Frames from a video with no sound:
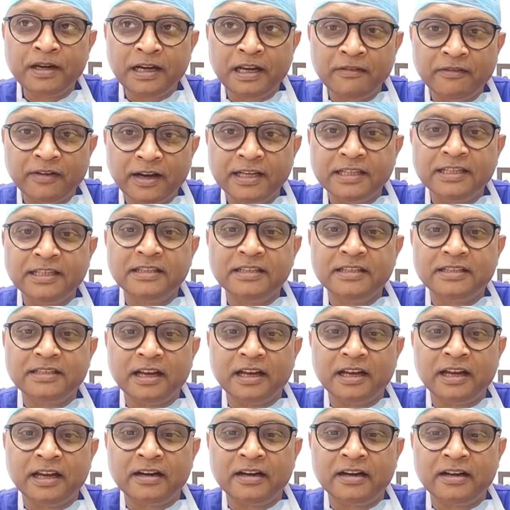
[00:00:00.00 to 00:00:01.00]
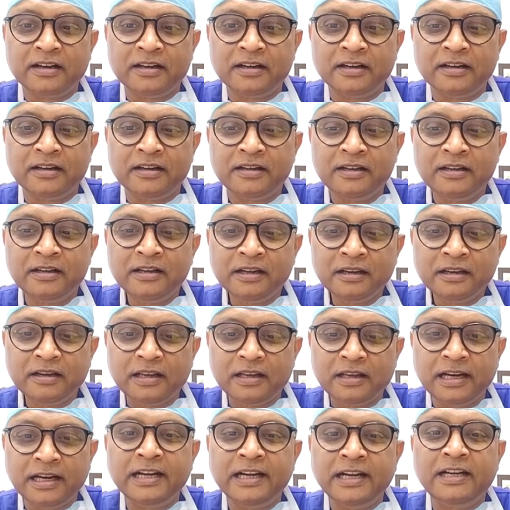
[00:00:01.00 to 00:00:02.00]
devices are
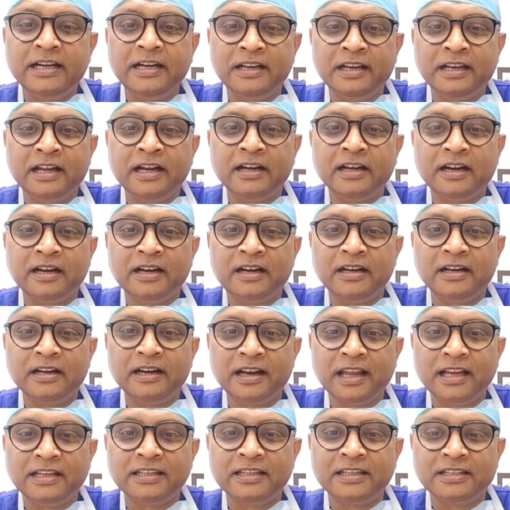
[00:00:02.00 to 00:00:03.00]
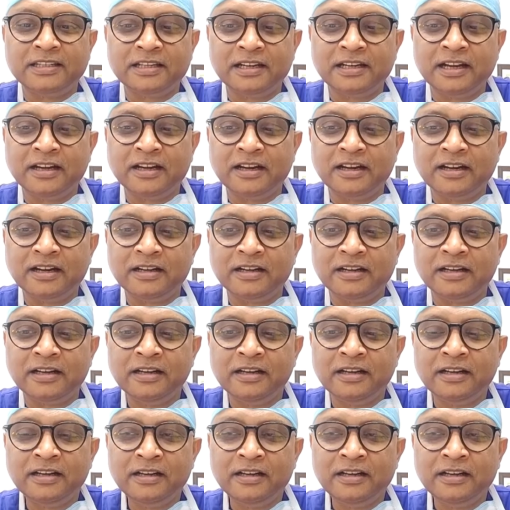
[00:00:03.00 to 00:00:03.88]
created in our country and licensed in our country